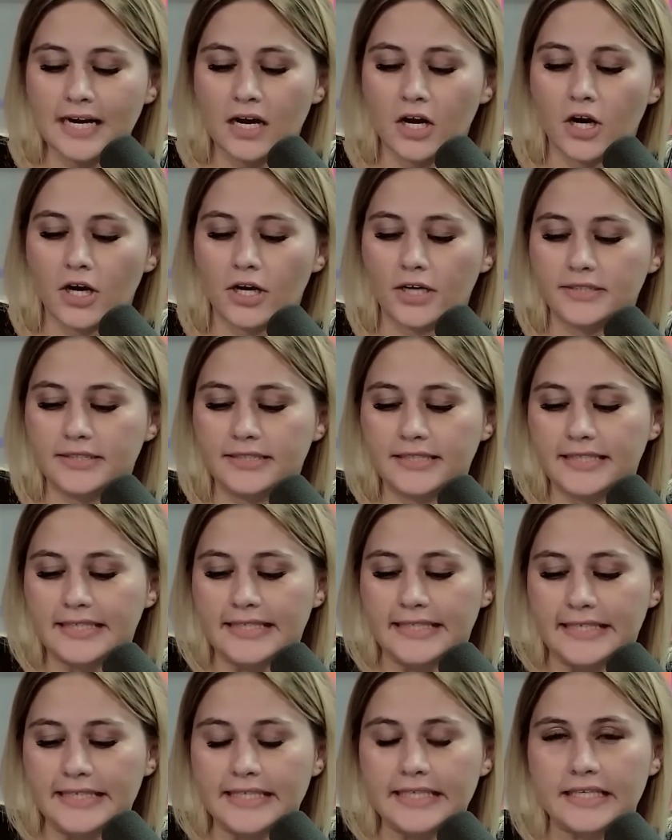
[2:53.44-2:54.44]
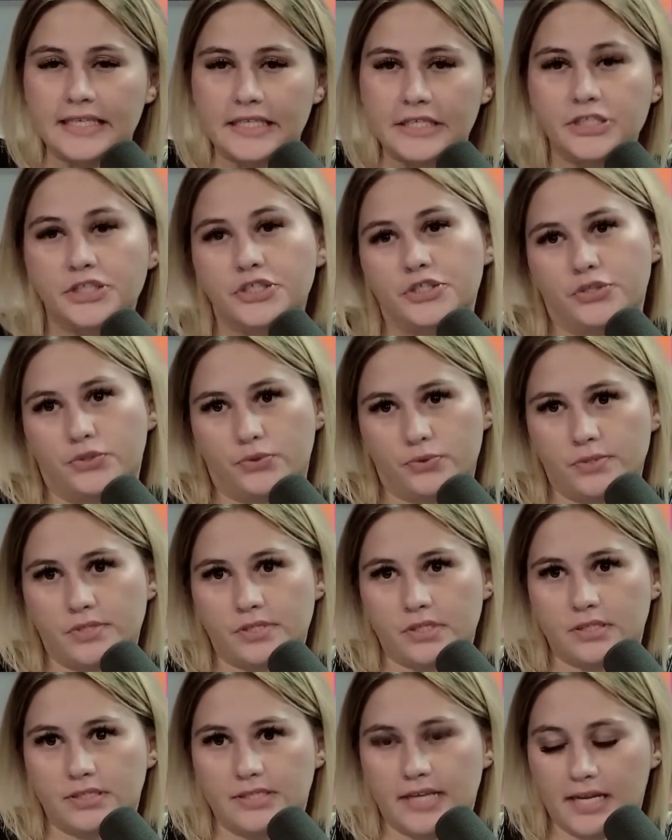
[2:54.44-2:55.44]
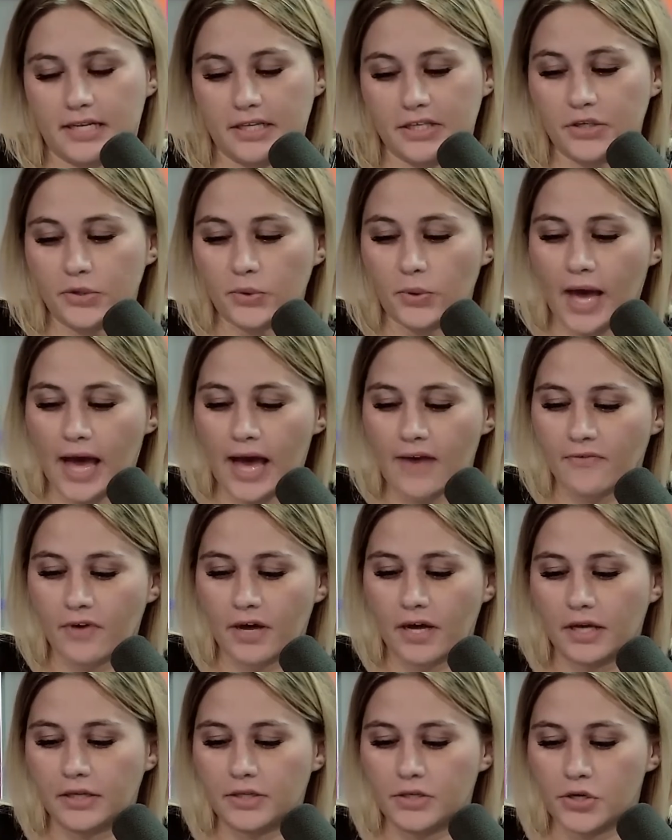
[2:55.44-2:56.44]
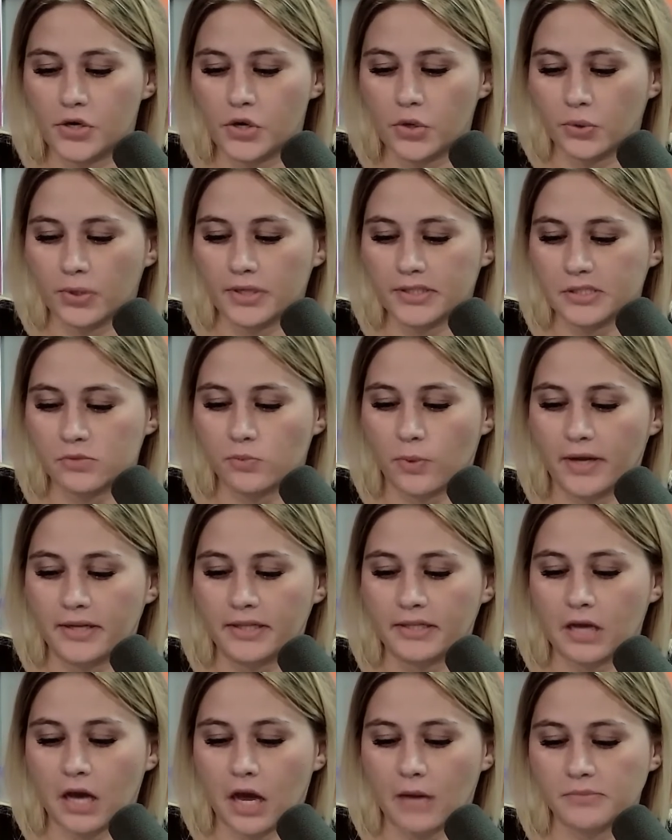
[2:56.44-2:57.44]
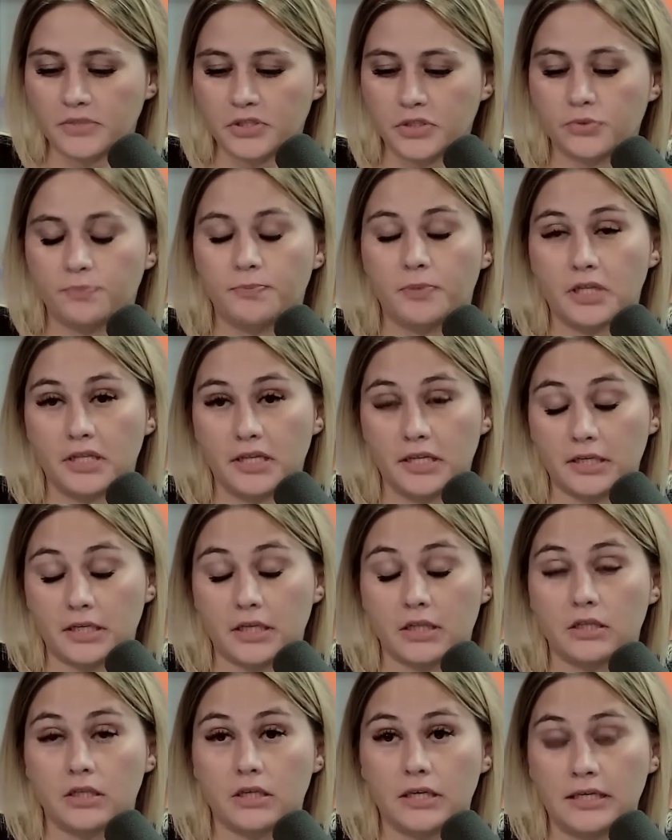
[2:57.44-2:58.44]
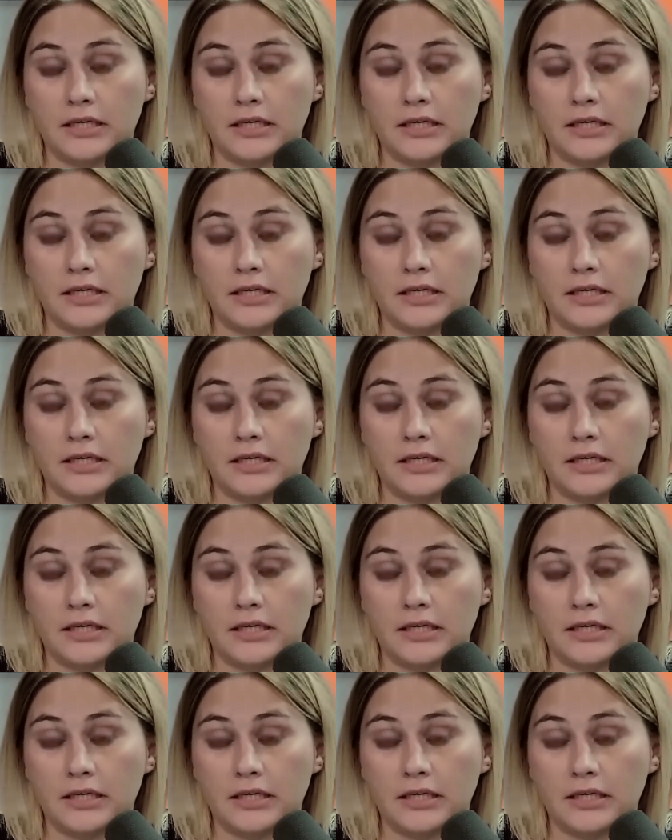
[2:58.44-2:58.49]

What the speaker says: are the key issues that you have noticed when it comes to political